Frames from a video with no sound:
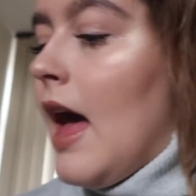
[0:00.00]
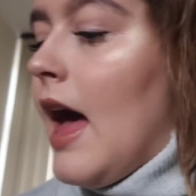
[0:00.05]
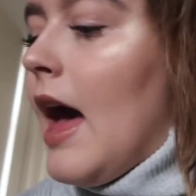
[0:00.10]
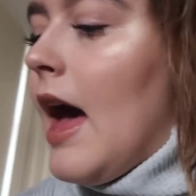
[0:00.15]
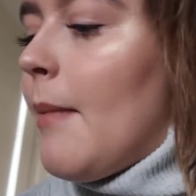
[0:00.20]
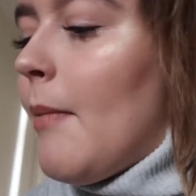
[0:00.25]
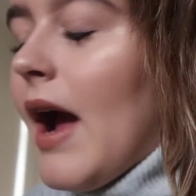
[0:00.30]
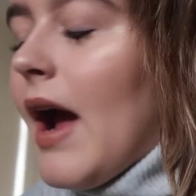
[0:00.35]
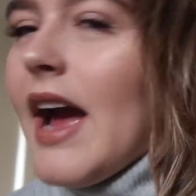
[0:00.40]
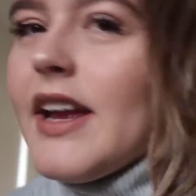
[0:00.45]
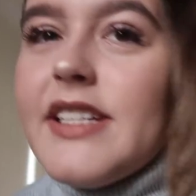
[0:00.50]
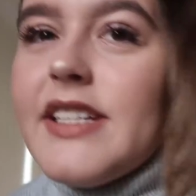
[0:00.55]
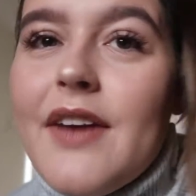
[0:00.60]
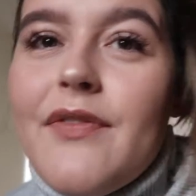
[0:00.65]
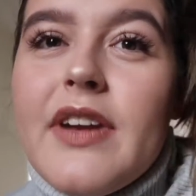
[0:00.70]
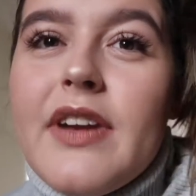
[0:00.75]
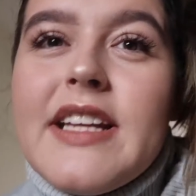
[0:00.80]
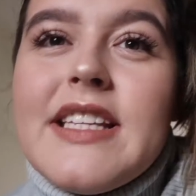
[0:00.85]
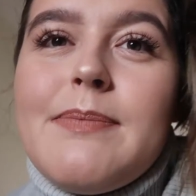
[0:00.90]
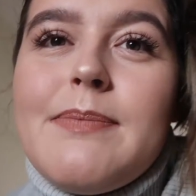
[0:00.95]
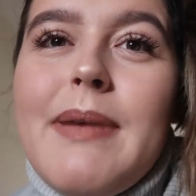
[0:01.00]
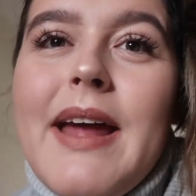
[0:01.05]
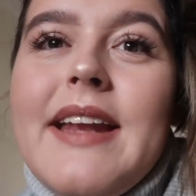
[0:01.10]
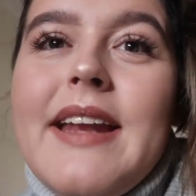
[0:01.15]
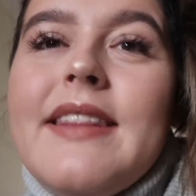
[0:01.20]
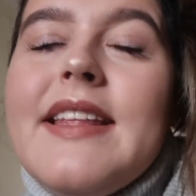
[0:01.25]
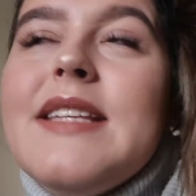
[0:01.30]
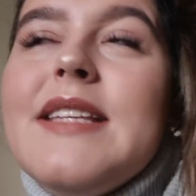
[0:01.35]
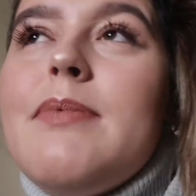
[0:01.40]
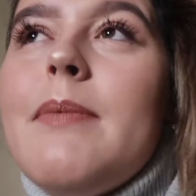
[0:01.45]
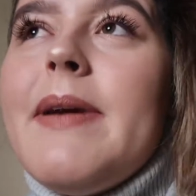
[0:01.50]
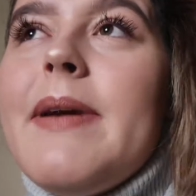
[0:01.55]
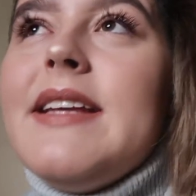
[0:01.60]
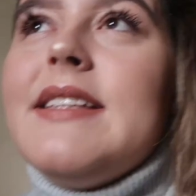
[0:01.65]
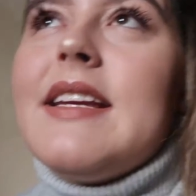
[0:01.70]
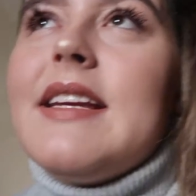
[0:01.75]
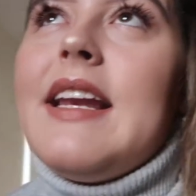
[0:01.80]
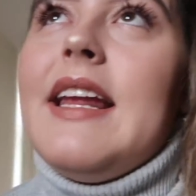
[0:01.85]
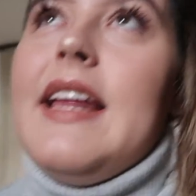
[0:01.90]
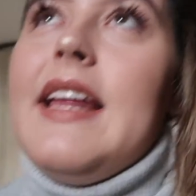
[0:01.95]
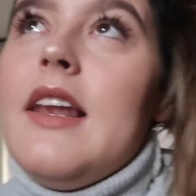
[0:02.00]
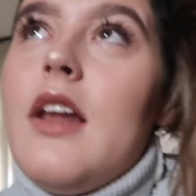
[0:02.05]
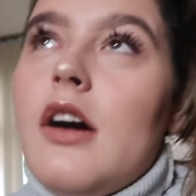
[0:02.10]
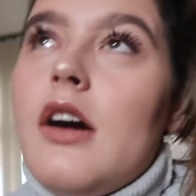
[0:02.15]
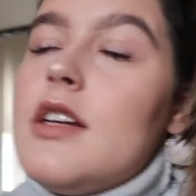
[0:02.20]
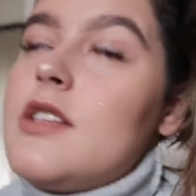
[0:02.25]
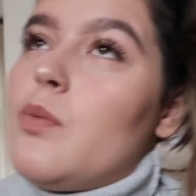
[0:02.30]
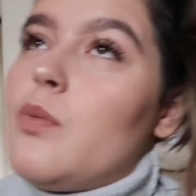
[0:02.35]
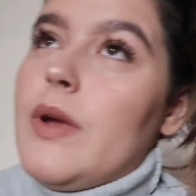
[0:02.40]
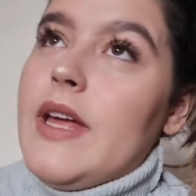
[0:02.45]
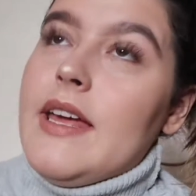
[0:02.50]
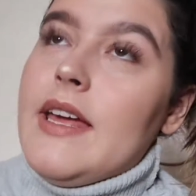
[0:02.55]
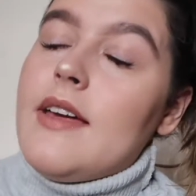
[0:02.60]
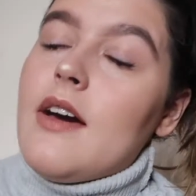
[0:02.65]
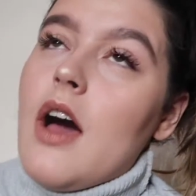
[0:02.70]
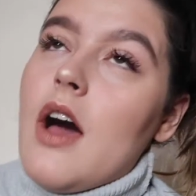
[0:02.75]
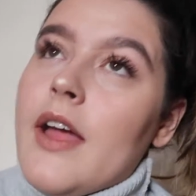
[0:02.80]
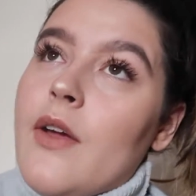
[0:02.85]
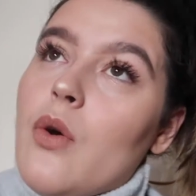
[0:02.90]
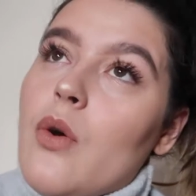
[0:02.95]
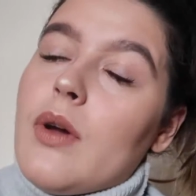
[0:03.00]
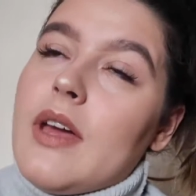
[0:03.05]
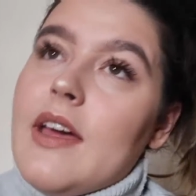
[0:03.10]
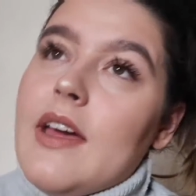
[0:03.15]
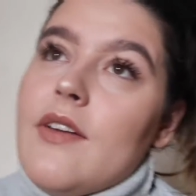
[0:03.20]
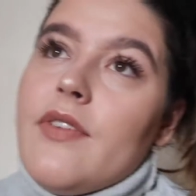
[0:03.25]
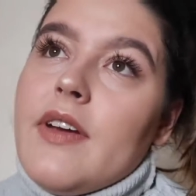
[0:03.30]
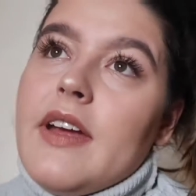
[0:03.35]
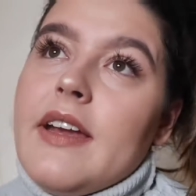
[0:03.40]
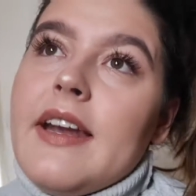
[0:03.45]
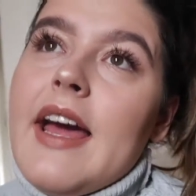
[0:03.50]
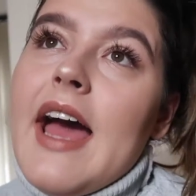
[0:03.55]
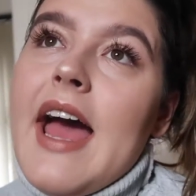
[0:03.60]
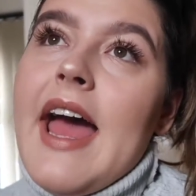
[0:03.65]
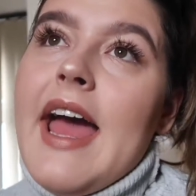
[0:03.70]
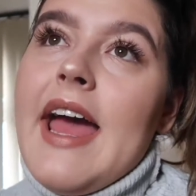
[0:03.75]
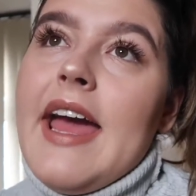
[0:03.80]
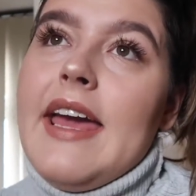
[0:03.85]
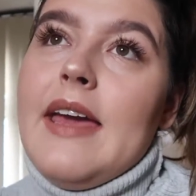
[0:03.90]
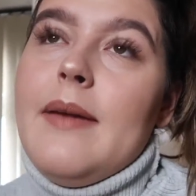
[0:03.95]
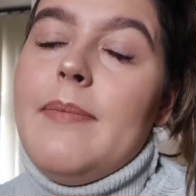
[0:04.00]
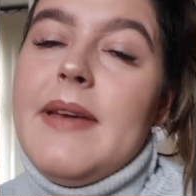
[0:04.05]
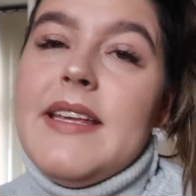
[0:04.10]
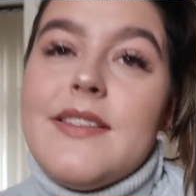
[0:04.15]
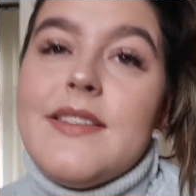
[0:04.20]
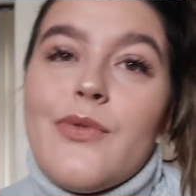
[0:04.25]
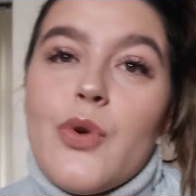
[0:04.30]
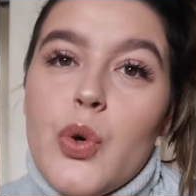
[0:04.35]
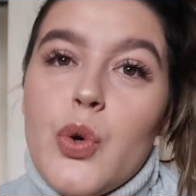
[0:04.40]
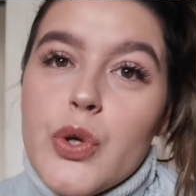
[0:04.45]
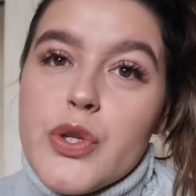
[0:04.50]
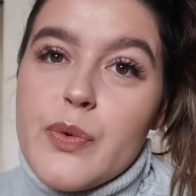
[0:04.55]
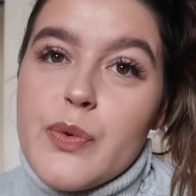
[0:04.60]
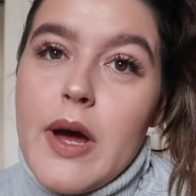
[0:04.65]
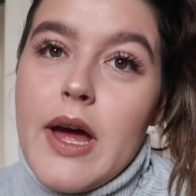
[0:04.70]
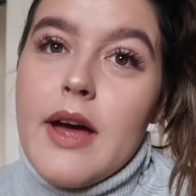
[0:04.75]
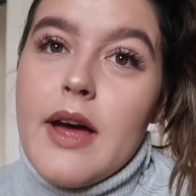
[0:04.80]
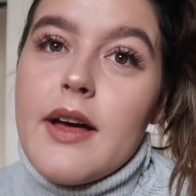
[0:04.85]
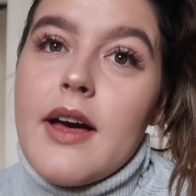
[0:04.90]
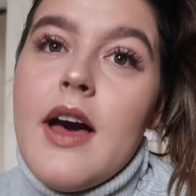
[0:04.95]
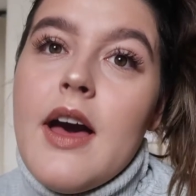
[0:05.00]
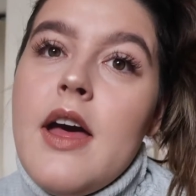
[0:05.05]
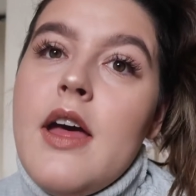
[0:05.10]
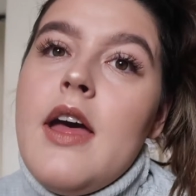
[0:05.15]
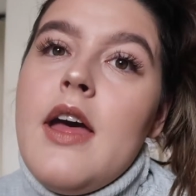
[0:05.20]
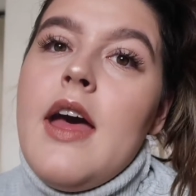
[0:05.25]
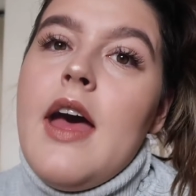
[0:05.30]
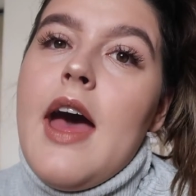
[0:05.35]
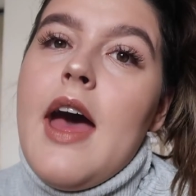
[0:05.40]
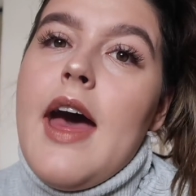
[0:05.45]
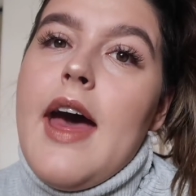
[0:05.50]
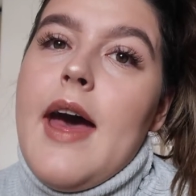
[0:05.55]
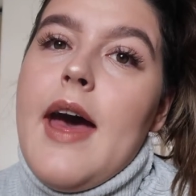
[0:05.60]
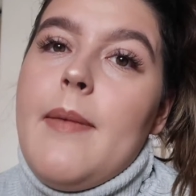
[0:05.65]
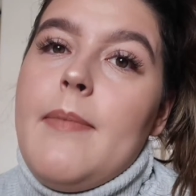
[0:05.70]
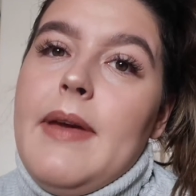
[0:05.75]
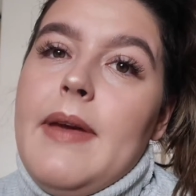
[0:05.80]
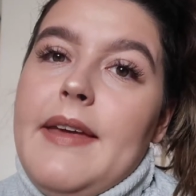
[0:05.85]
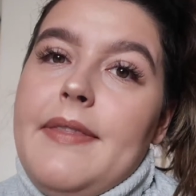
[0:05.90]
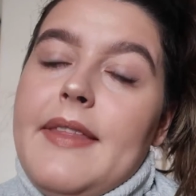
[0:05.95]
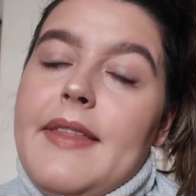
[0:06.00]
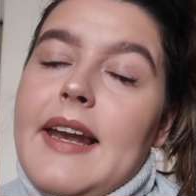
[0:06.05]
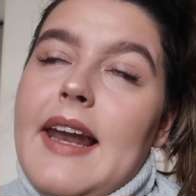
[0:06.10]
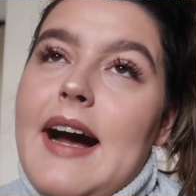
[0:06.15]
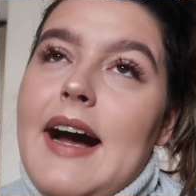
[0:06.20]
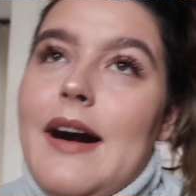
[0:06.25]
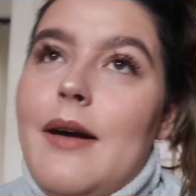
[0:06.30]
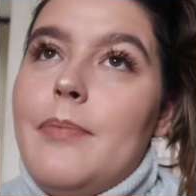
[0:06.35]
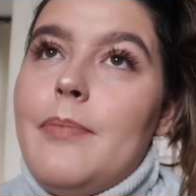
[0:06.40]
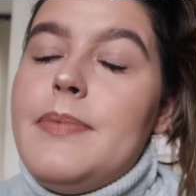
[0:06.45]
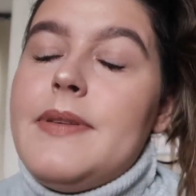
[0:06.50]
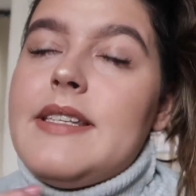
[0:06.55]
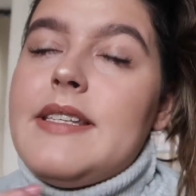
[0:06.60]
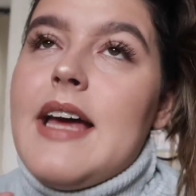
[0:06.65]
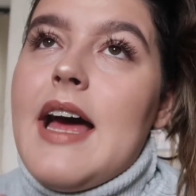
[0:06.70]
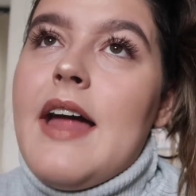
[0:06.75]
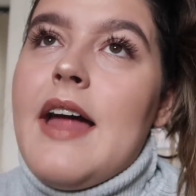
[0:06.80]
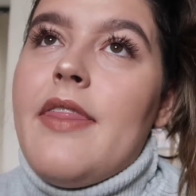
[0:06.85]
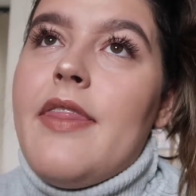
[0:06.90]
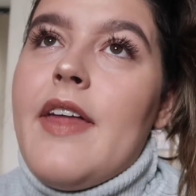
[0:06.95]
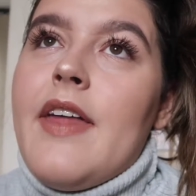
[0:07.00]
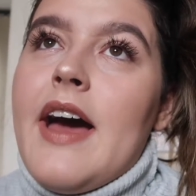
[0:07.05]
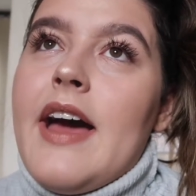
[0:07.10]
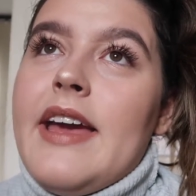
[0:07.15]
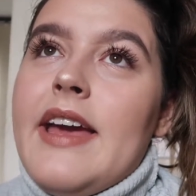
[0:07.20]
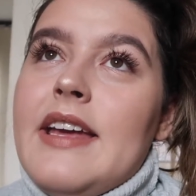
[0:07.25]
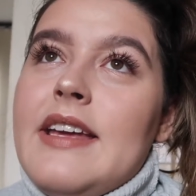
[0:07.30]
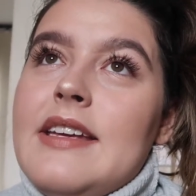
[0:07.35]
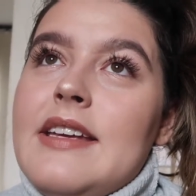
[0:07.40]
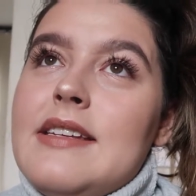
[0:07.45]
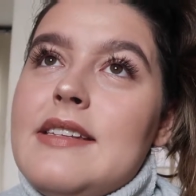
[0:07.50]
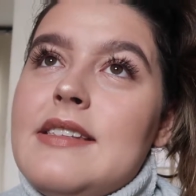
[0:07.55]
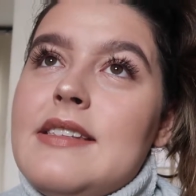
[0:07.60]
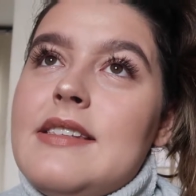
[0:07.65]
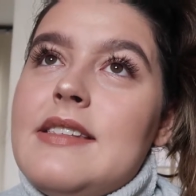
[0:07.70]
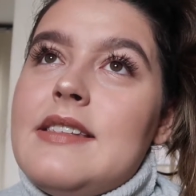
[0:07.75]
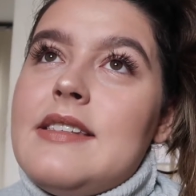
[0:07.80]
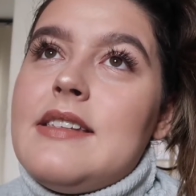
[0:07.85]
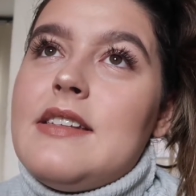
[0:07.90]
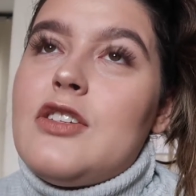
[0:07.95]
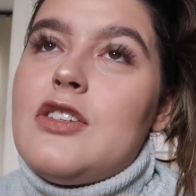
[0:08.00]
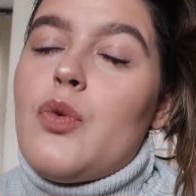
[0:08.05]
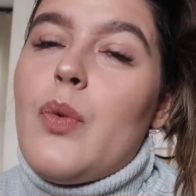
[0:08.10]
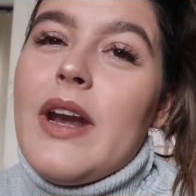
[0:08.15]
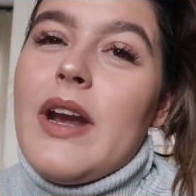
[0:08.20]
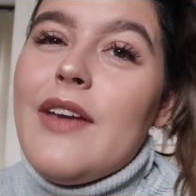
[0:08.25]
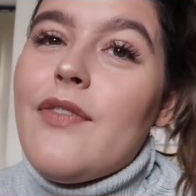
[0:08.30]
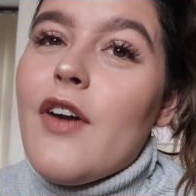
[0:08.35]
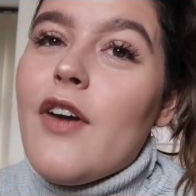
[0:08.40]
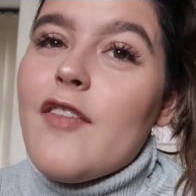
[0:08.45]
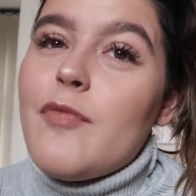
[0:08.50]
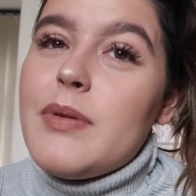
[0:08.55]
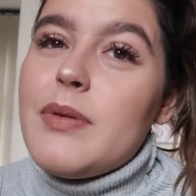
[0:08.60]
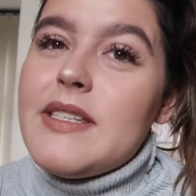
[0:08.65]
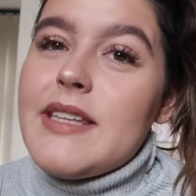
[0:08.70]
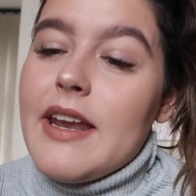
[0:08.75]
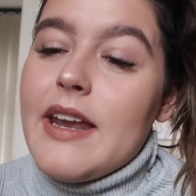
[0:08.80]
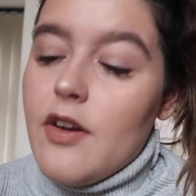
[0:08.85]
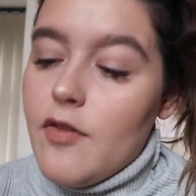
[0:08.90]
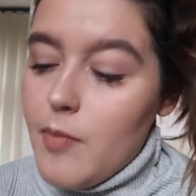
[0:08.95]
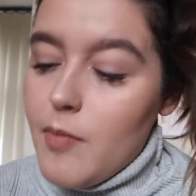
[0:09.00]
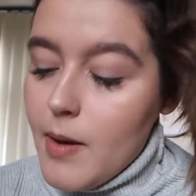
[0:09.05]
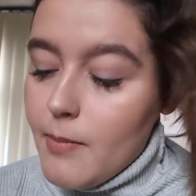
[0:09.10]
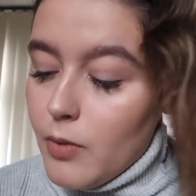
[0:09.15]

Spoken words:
I actually haven't explained this, but basically last week I got given a piece of coursework in the labs that is 25% of my